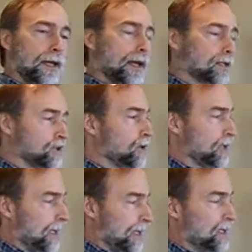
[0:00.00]
And so
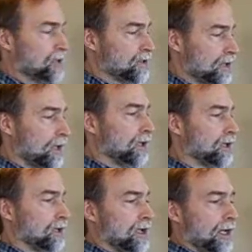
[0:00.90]
it has
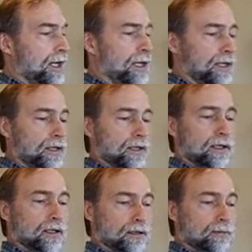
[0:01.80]
uh, a,
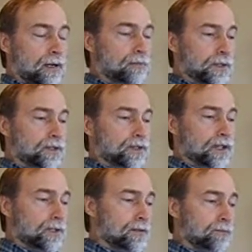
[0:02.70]
uh, a
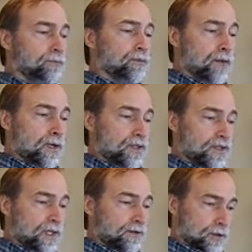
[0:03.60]
built-in
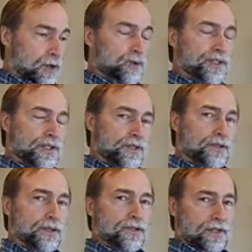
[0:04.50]
set of load
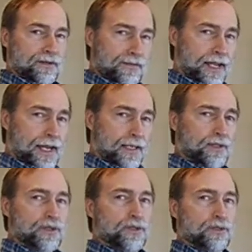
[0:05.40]
resistors and
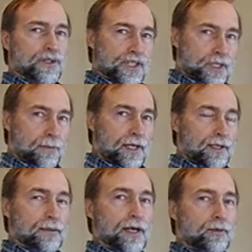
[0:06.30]
fans to
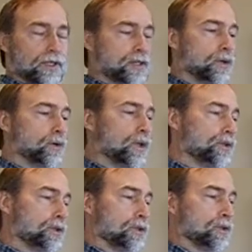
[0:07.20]
dissipate the battery. So
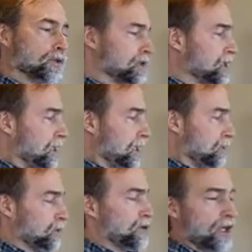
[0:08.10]
what you can do is
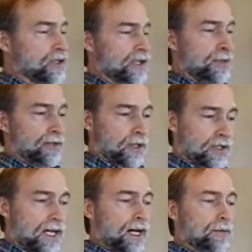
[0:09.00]
it will charge it up to the
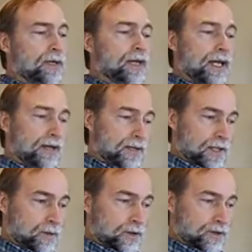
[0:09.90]
top and then
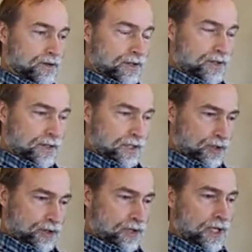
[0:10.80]
it will
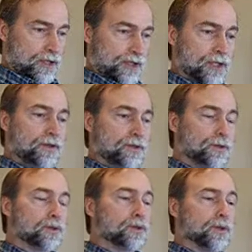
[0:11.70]
discharge it
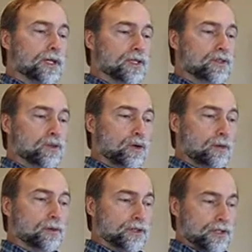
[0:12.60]
through its
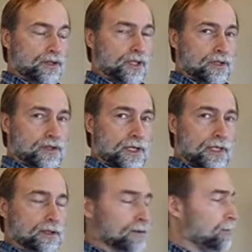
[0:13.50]
normal discharge
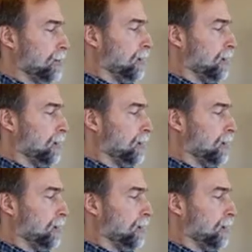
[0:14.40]
cycle.